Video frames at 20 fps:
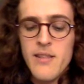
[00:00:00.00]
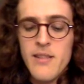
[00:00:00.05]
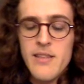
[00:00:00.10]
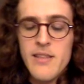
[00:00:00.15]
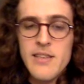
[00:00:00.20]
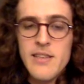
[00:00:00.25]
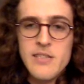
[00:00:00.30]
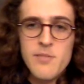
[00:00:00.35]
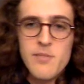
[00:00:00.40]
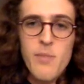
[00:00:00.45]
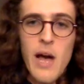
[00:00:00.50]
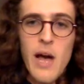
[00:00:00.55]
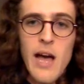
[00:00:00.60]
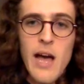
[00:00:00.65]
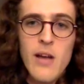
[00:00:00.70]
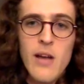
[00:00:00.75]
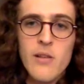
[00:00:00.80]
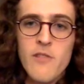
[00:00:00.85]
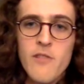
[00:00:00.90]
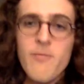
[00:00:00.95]
This
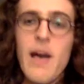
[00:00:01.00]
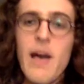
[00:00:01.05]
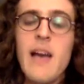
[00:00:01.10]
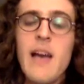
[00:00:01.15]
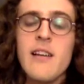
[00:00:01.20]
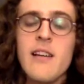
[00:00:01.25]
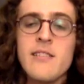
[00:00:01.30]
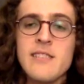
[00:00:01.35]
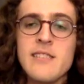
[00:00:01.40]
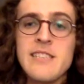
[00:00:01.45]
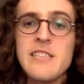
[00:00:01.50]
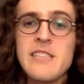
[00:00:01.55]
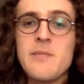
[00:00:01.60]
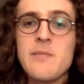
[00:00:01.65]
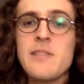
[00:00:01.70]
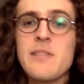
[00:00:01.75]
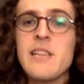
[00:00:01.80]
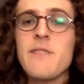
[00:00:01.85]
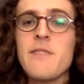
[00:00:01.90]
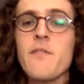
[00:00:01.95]
pile of patents ended up
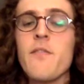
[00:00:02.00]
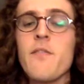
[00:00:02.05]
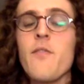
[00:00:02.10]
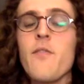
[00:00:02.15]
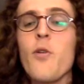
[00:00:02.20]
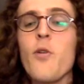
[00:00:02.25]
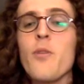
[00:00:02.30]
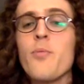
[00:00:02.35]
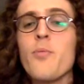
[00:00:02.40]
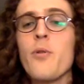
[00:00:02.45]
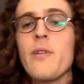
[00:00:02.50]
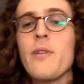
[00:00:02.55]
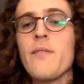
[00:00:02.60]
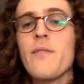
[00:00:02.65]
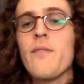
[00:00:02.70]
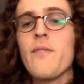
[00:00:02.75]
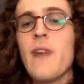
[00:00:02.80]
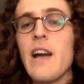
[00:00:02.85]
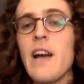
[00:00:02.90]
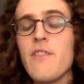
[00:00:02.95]
selling for
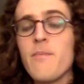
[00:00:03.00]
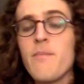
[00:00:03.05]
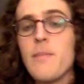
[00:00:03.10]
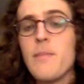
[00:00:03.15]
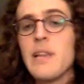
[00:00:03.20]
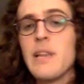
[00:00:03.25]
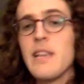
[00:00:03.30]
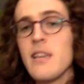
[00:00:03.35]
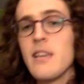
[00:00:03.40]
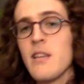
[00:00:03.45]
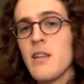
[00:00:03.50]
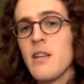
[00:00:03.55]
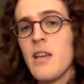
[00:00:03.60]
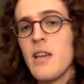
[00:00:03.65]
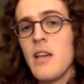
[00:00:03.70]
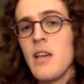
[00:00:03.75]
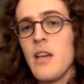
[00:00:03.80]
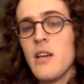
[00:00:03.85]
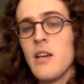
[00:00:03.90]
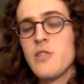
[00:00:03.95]
$4.5 billion
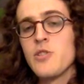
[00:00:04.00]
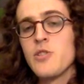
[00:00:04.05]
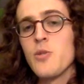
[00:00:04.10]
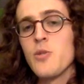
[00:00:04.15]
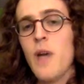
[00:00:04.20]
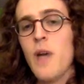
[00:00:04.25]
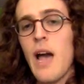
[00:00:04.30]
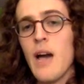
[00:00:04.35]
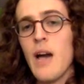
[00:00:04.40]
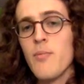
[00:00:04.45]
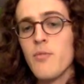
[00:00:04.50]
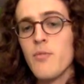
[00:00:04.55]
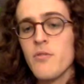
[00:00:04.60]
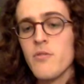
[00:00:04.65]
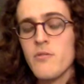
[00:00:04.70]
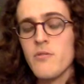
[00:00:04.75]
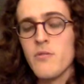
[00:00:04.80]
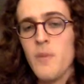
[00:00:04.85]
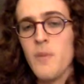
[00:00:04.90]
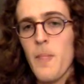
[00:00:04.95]
to
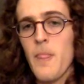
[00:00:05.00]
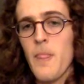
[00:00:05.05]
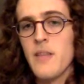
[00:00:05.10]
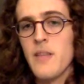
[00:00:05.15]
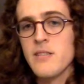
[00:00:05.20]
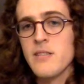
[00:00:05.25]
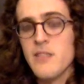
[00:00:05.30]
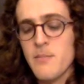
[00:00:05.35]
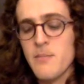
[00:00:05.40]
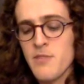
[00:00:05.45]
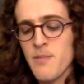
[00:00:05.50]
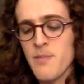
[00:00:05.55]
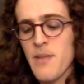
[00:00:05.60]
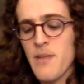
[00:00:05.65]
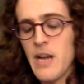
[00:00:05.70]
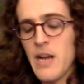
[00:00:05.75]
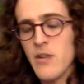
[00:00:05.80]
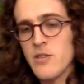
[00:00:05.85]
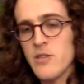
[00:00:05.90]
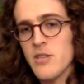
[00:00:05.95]
Apple, some to
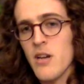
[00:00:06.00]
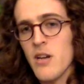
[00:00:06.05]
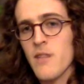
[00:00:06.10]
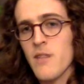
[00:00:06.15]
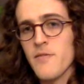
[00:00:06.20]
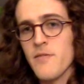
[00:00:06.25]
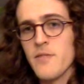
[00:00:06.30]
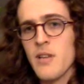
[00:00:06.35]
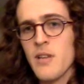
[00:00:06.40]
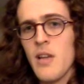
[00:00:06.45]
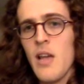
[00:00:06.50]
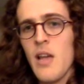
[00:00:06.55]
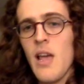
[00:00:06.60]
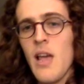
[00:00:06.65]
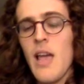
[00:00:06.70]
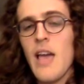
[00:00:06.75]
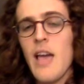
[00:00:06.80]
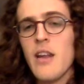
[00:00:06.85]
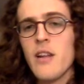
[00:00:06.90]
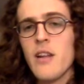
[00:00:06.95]
Microsoft,
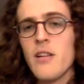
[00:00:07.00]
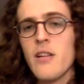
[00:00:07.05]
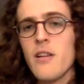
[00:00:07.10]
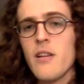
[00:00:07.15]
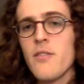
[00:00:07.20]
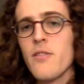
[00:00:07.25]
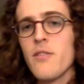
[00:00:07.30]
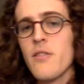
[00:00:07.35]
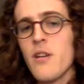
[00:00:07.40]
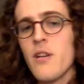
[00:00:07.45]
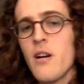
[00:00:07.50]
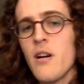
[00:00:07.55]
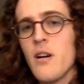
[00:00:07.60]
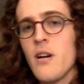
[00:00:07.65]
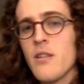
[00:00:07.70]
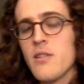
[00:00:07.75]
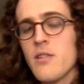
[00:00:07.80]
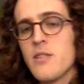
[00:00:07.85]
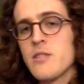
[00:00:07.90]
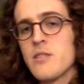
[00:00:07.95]
and a
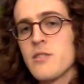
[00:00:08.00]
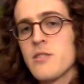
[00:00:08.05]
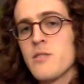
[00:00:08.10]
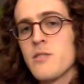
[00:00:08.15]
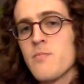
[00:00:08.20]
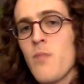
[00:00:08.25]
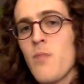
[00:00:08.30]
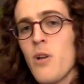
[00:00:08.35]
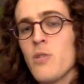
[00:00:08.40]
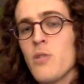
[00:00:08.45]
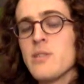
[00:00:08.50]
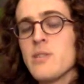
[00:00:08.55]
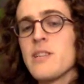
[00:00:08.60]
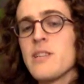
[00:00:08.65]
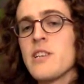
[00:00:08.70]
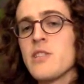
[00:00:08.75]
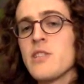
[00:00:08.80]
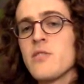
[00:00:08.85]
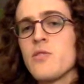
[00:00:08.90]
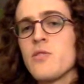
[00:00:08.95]
smaller
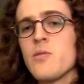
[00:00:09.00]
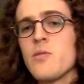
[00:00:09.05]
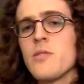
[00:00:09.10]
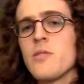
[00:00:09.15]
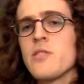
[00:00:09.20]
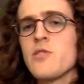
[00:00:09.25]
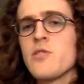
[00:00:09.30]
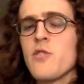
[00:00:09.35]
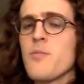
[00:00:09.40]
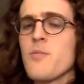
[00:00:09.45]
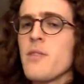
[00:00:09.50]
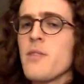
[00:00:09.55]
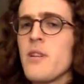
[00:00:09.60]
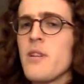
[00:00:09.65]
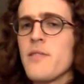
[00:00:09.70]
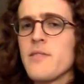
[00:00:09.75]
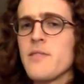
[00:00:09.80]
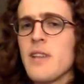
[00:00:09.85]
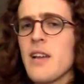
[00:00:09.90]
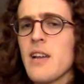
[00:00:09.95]
section to an assortment
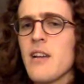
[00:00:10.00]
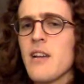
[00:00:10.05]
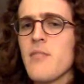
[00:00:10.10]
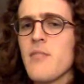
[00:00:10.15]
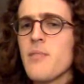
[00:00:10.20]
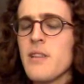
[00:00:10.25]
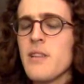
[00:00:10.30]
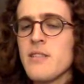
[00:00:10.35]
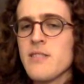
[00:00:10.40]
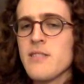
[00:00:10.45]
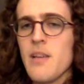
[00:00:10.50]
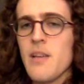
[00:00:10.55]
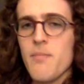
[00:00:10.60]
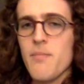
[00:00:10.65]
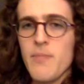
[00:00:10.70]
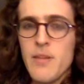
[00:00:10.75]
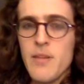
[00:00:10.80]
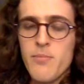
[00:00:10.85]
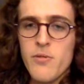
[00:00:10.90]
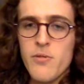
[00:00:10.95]
of tech companies that
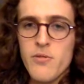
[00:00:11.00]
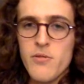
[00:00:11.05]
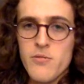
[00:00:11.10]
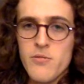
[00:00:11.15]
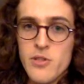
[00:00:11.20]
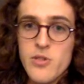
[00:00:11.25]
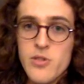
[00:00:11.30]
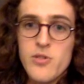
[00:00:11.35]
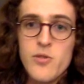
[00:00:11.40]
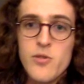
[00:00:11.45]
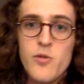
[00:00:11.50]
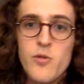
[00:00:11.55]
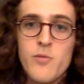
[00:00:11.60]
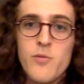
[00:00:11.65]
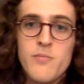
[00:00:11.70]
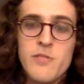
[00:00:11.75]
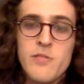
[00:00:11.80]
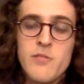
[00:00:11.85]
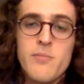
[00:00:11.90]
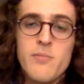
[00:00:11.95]
people
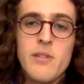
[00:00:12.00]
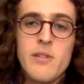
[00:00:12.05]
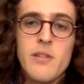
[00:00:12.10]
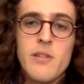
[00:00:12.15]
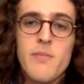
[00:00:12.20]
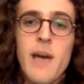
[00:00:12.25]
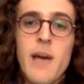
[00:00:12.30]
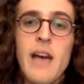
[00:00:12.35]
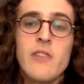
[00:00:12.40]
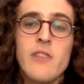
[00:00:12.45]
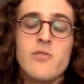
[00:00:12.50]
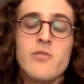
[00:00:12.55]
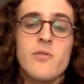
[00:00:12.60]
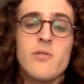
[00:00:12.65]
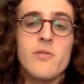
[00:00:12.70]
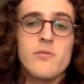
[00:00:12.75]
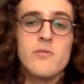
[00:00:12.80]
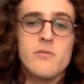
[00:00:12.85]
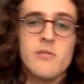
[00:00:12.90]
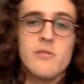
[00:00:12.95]
assume to be patent
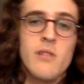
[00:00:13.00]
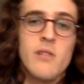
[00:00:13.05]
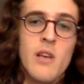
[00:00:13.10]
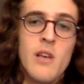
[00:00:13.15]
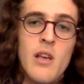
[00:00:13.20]
trolls.